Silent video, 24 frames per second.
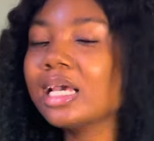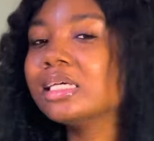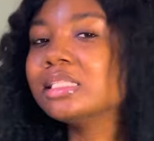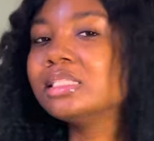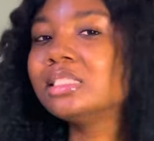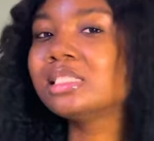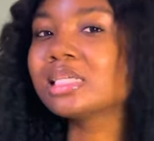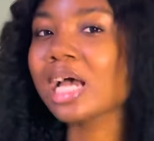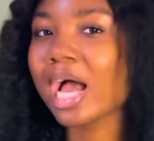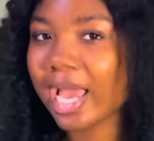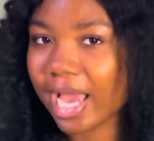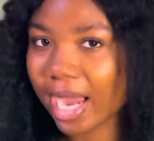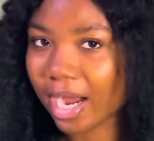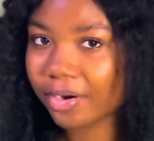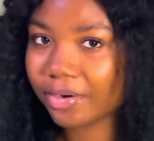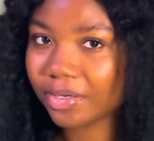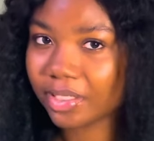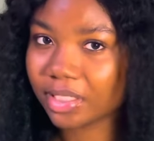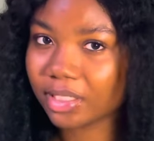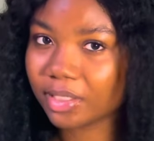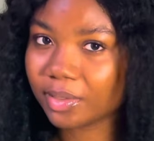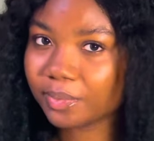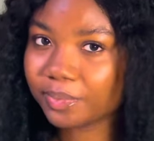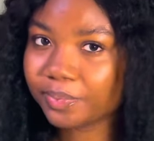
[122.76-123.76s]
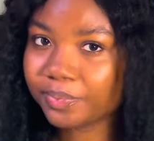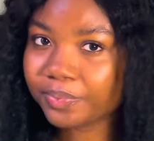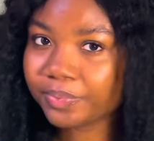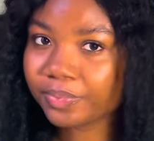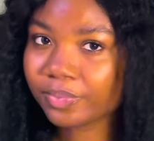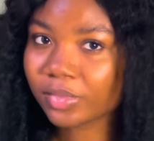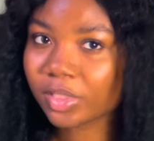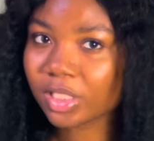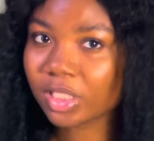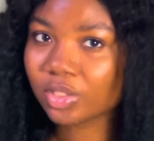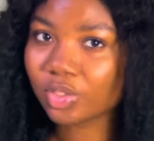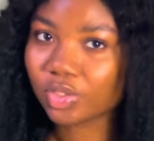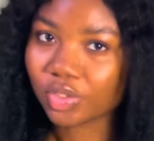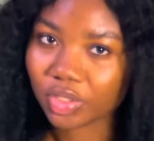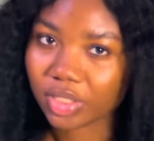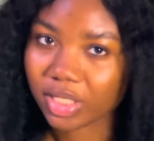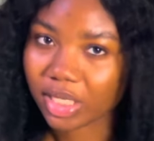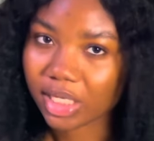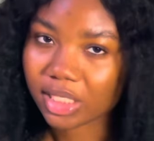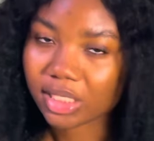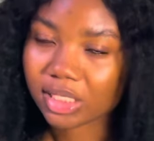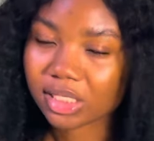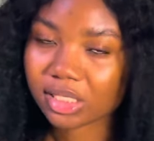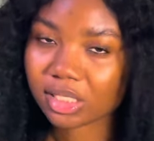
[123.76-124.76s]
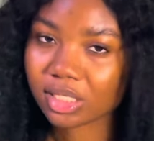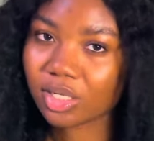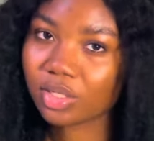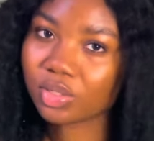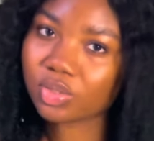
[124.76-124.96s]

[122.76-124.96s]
a diary. Do you get?